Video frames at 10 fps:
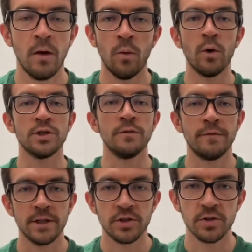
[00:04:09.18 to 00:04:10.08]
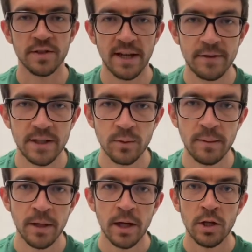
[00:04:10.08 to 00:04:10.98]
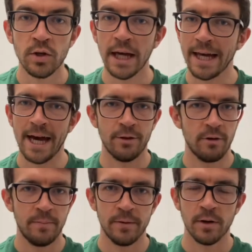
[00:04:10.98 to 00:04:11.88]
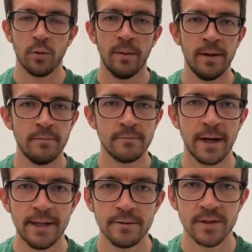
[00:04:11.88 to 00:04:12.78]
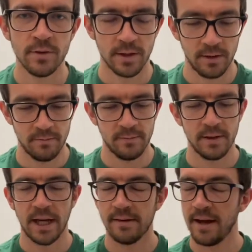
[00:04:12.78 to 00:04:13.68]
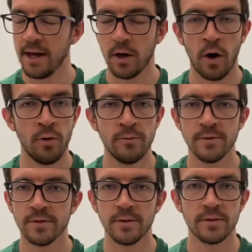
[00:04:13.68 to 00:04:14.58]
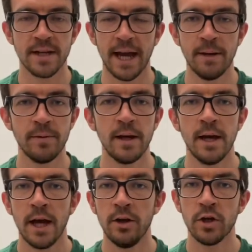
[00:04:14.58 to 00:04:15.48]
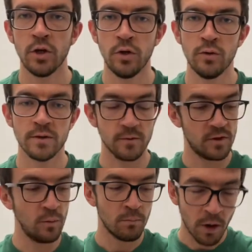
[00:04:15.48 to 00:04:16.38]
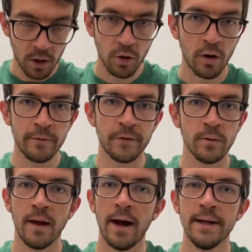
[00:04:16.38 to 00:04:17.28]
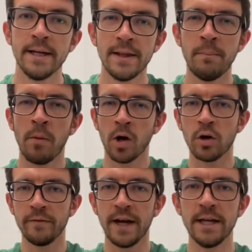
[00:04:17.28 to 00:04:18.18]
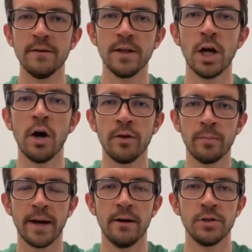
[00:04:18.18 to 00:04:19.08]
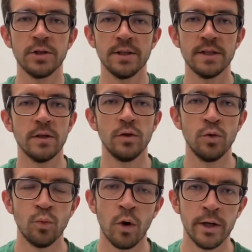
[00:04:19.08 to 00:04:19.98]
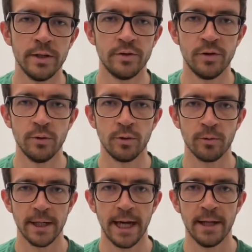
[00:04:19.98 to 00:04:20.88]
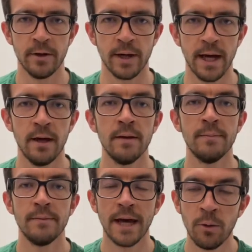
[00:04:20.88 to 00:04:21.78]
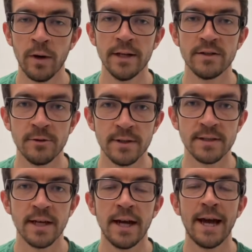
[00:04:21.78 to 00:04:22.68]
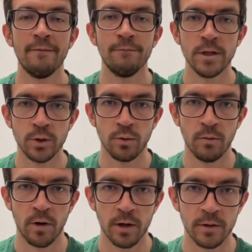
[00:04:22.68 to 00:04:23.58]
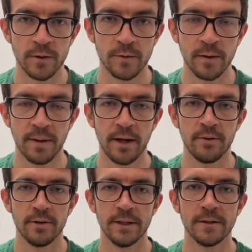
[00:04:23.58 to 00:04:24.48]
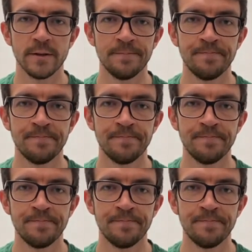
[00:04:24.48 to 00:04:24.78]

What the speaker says: Once you finish your safety sweep, you can gather up equipment, right? So you can take cones or tape and you can use those to mark off your line and then mark off any of the other boundaries you wanted to create, okay? That way students have visual markers for the boundaries.